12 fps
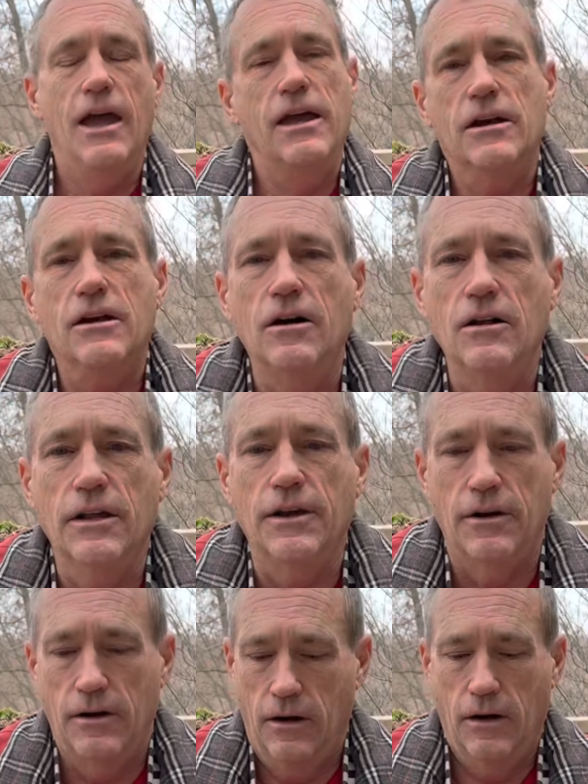and a cult
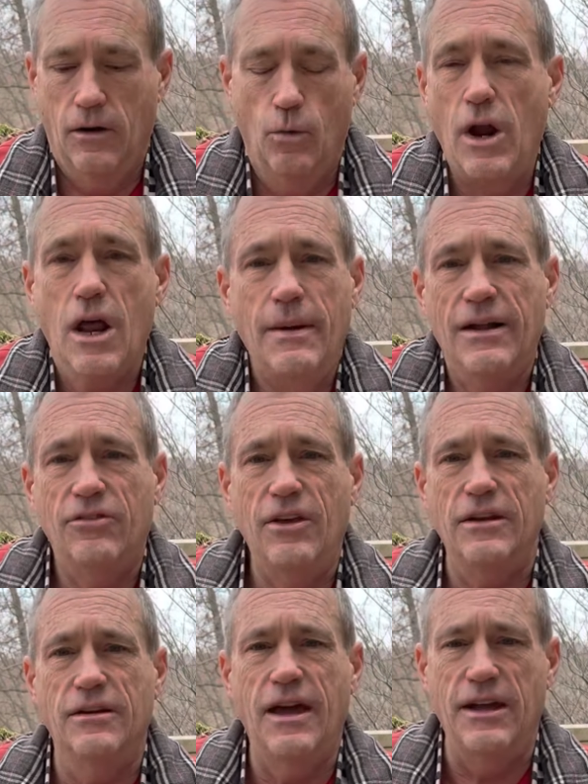leader. We're not about
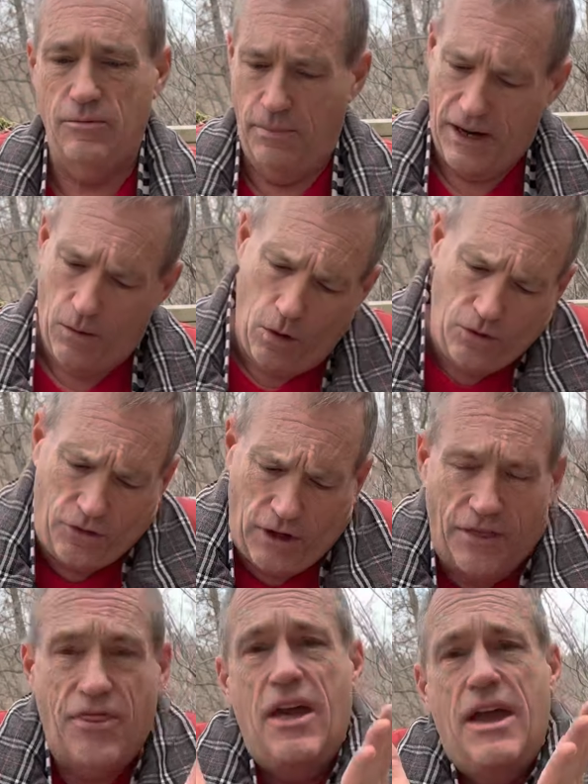setting dates, but I want you
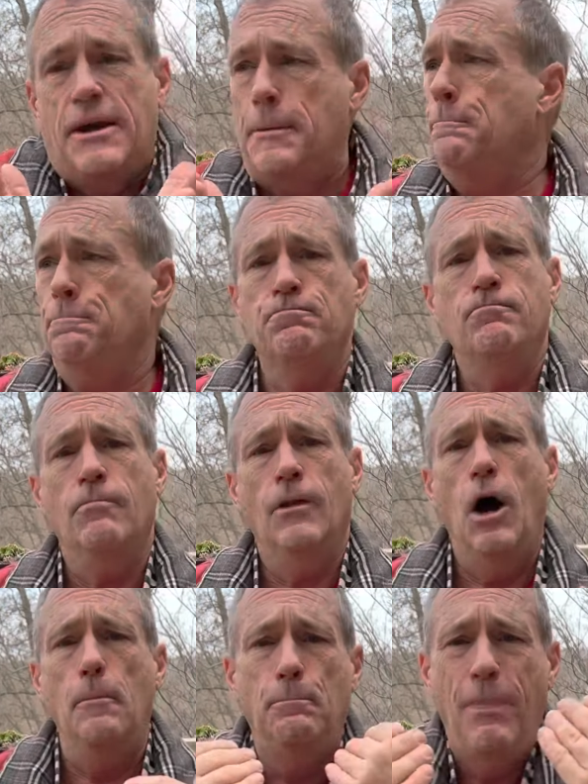to think
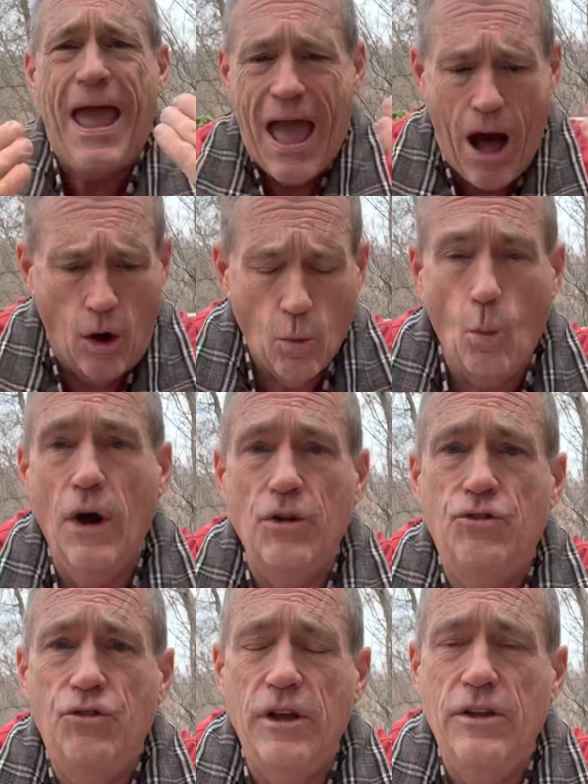about
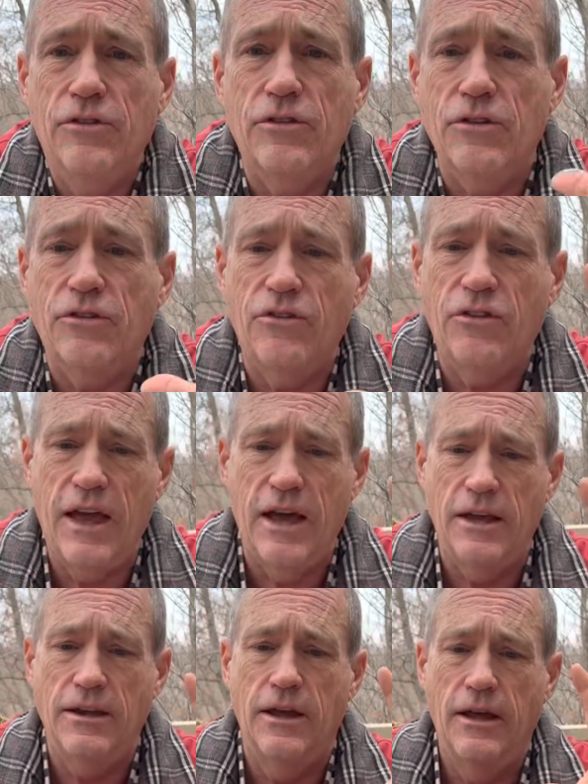what Jesus
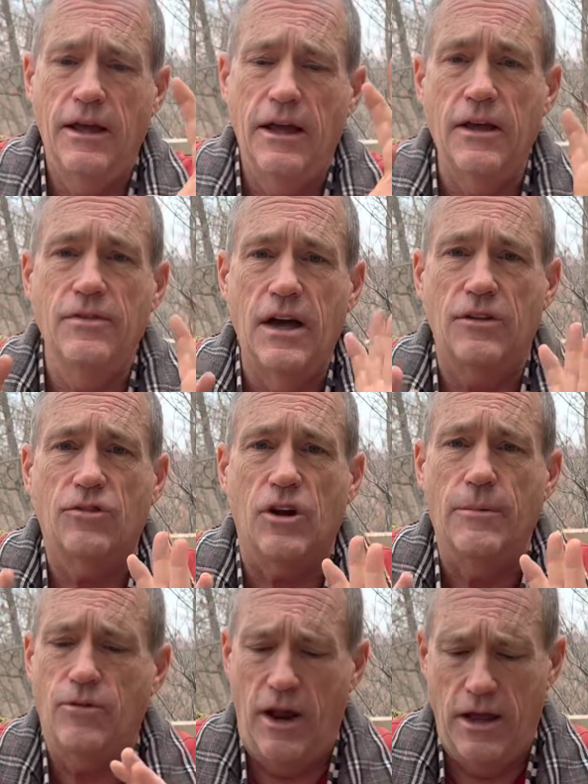said in that
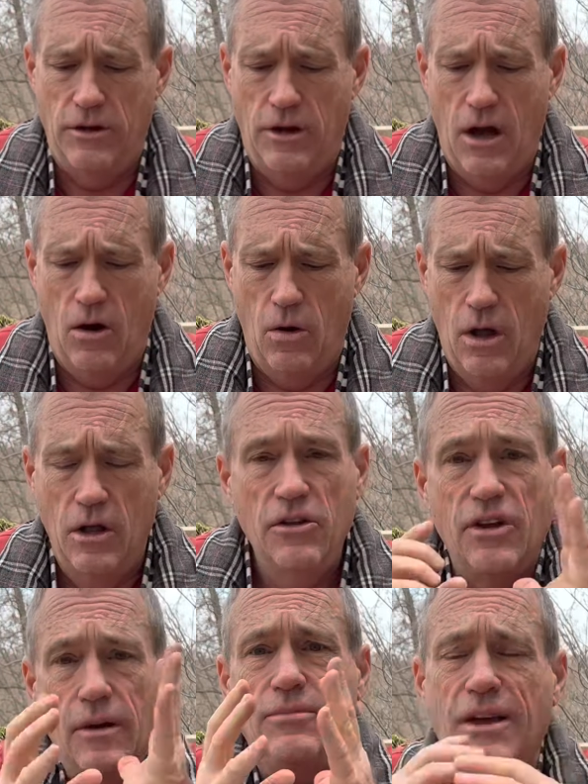scripture. And you know,
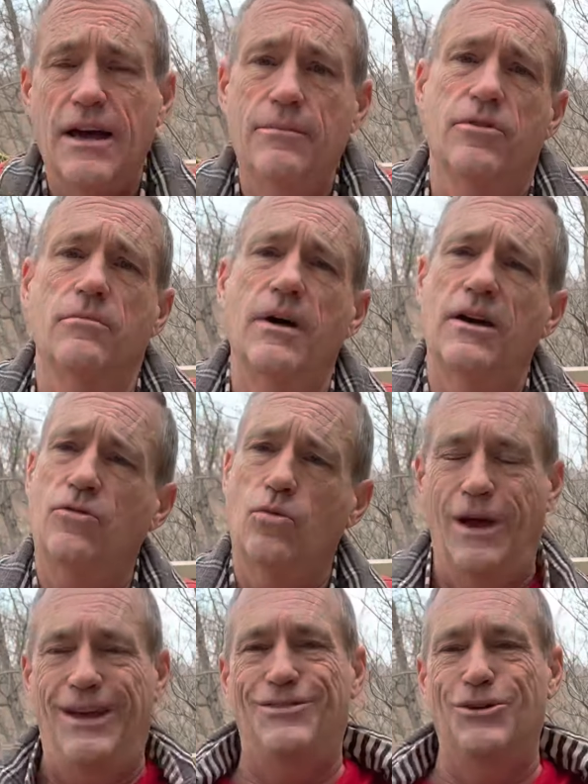sometimes the best
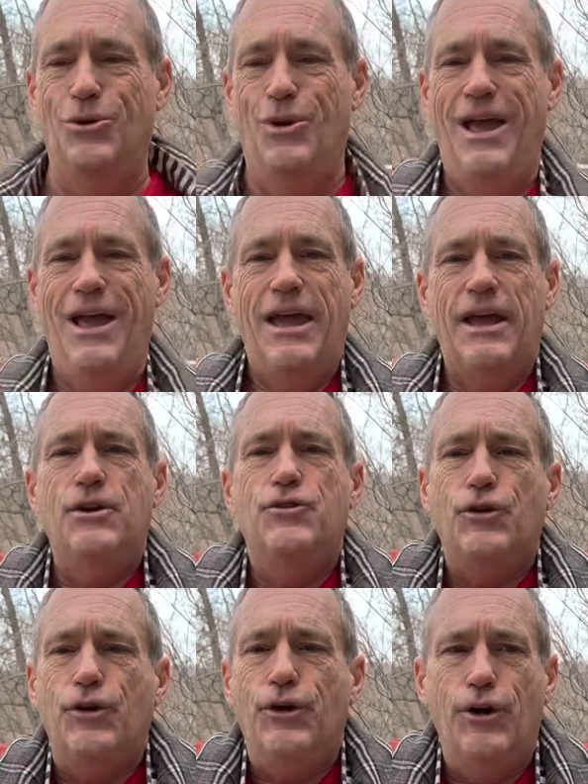way to
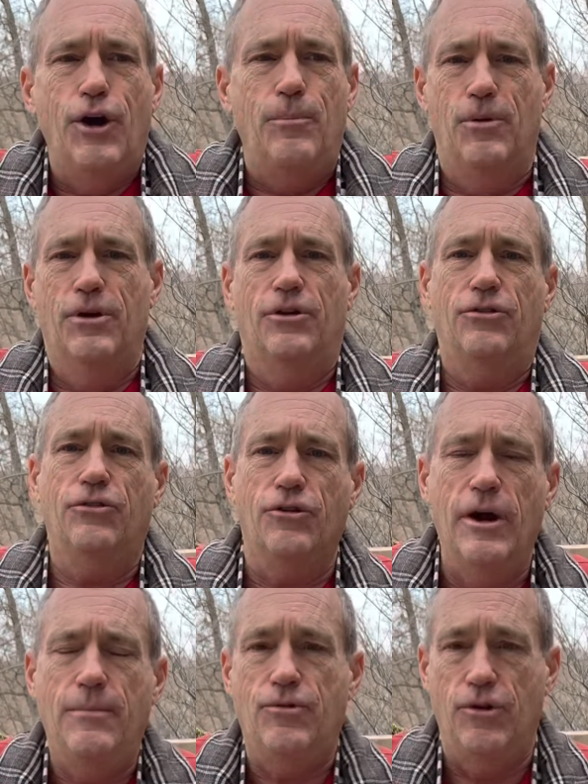interpret a
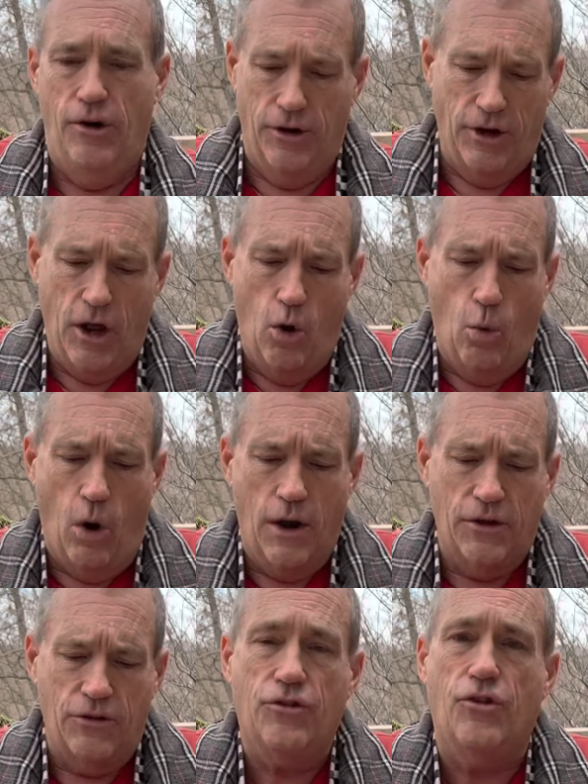scripture or to know what
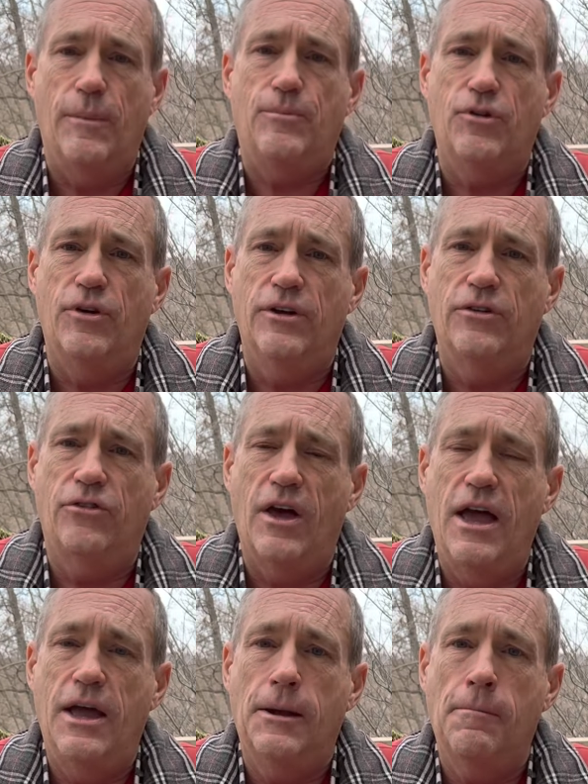a scripture is
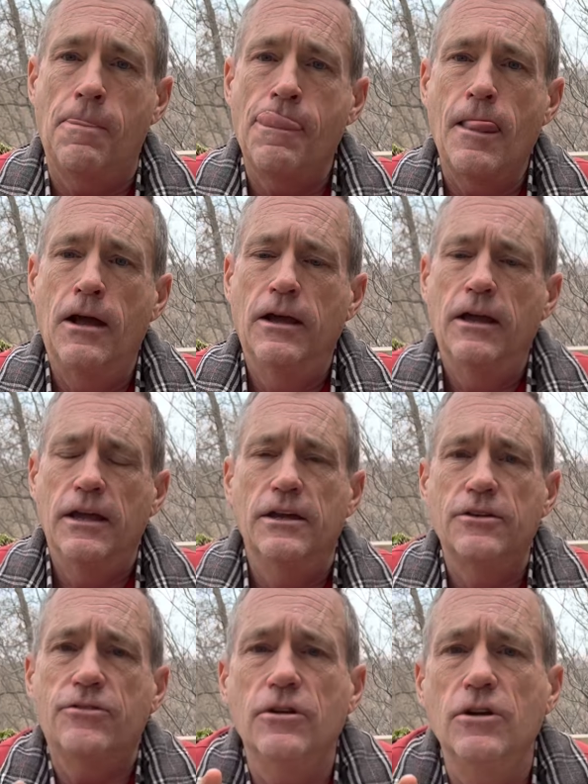saying
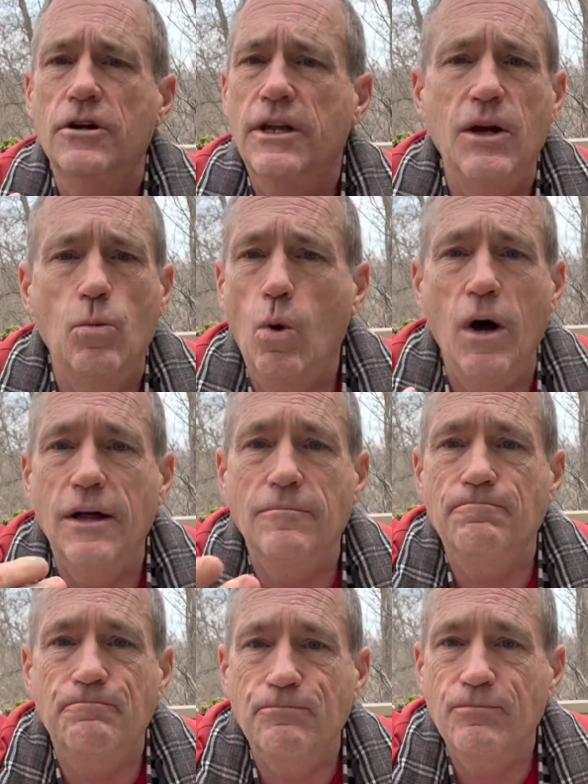is to look at what
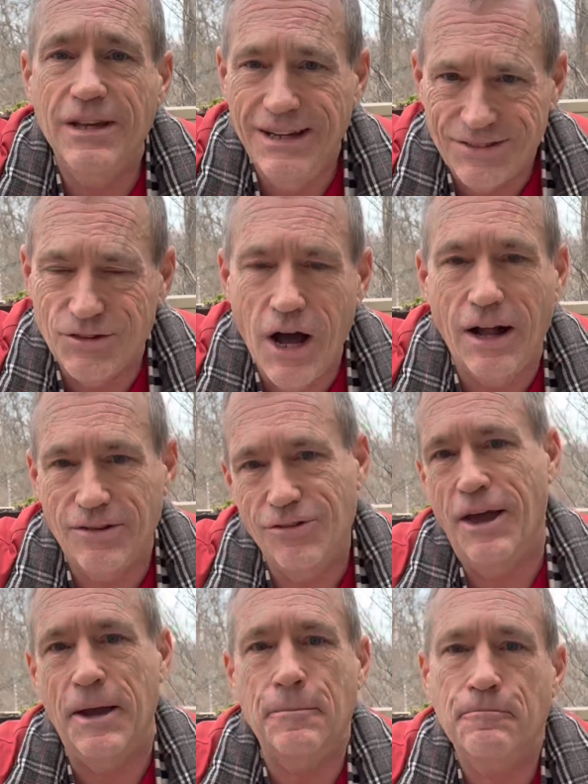it's not
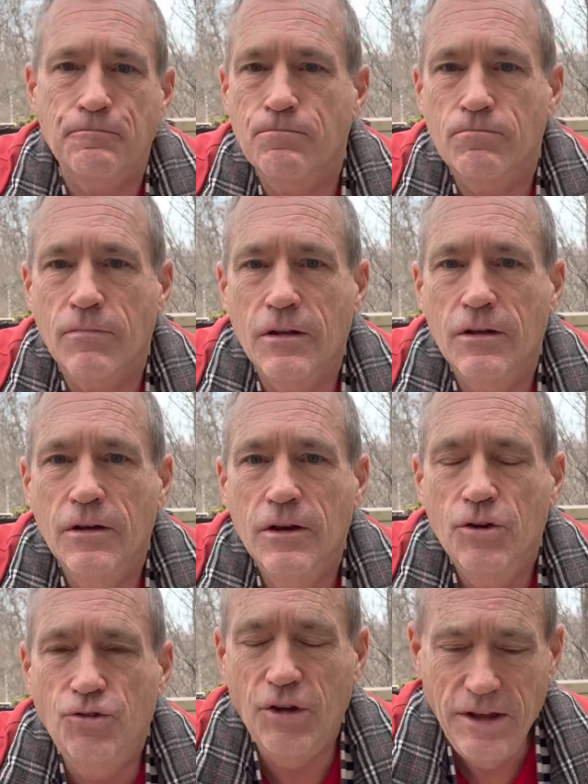saying.
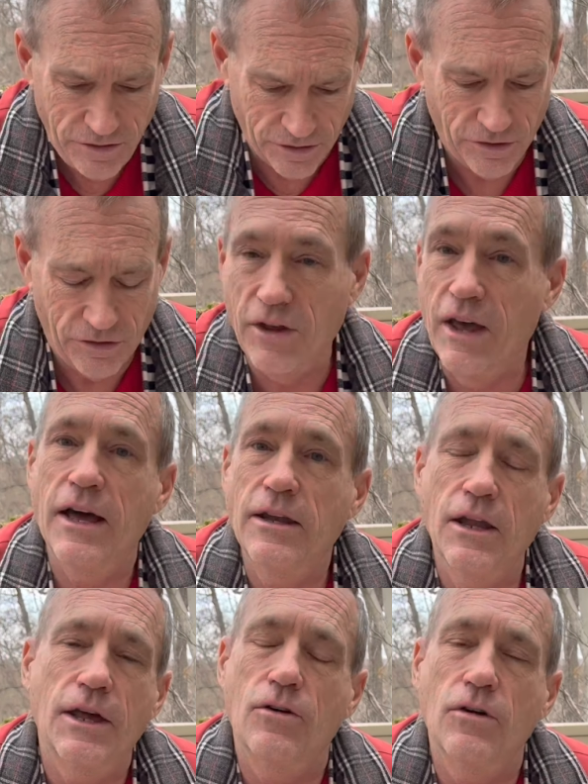Jesus said,
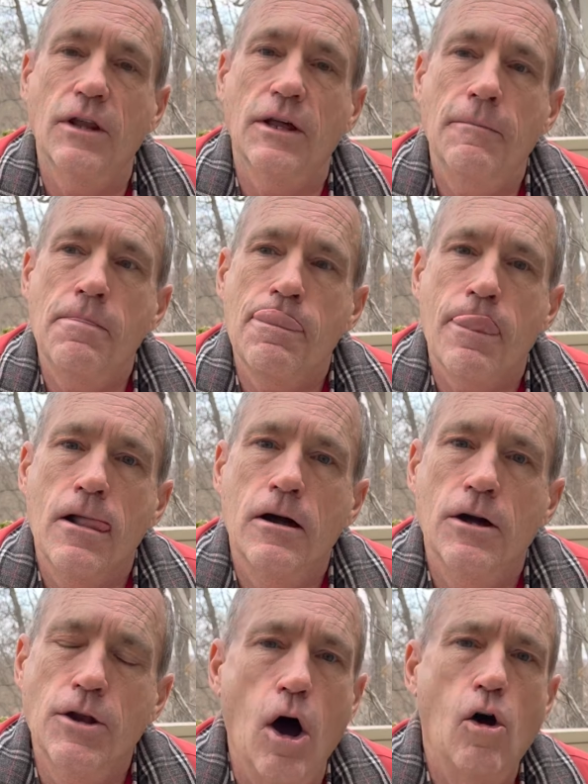literally,
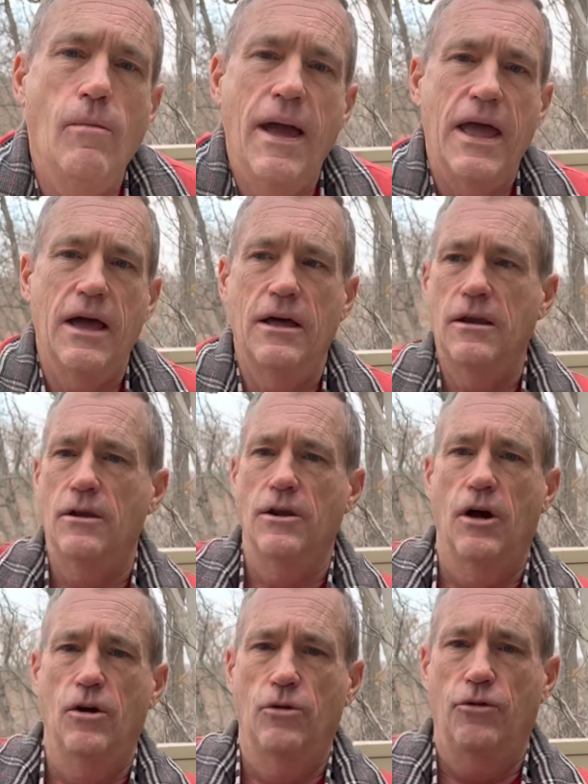no man
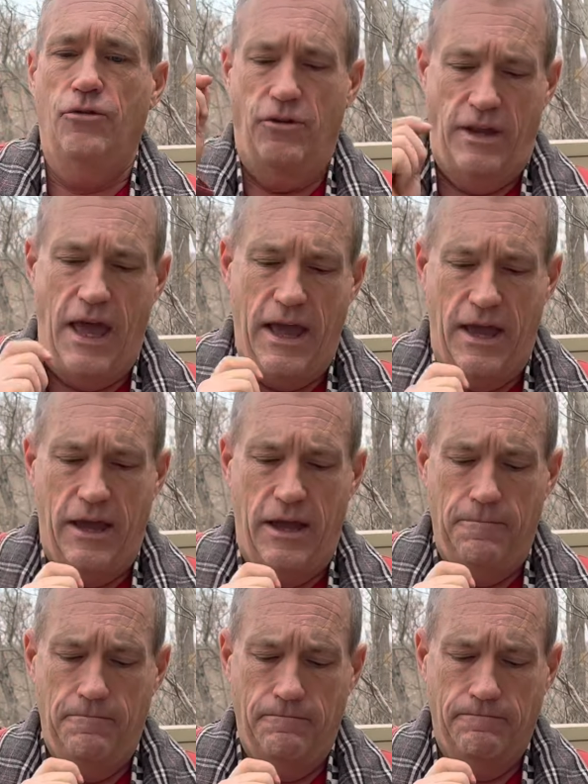knows the day
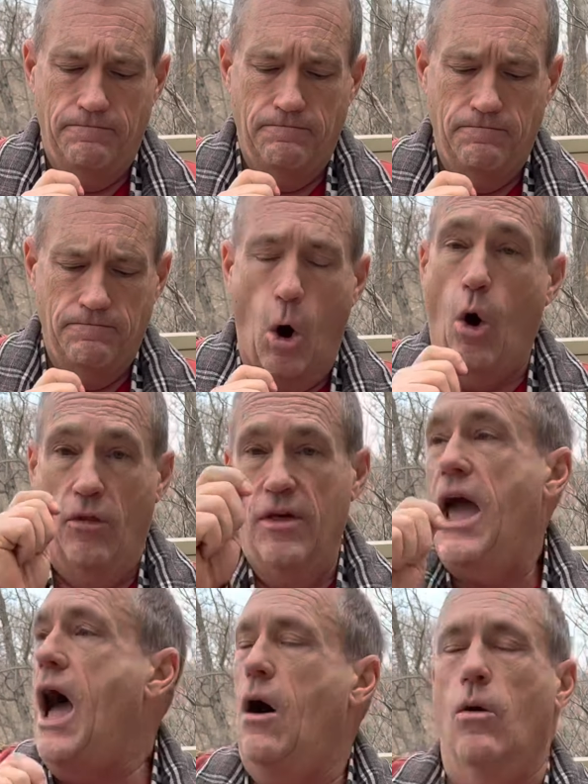or
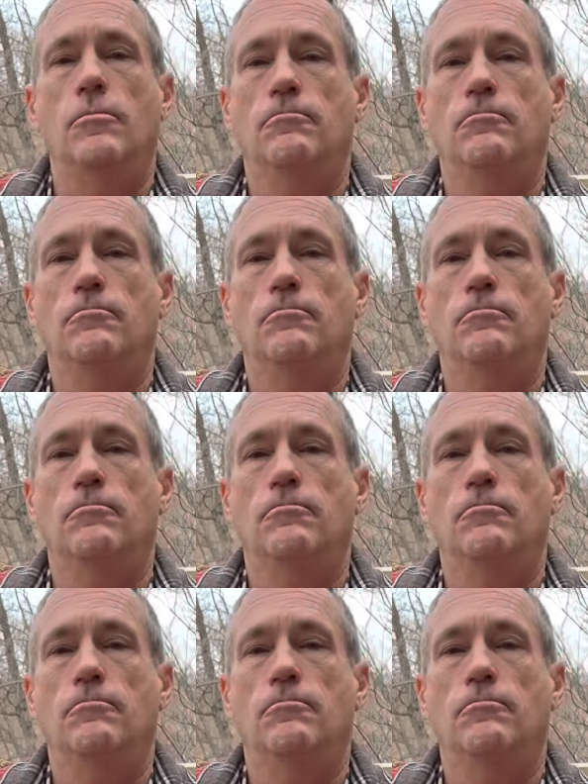the hour.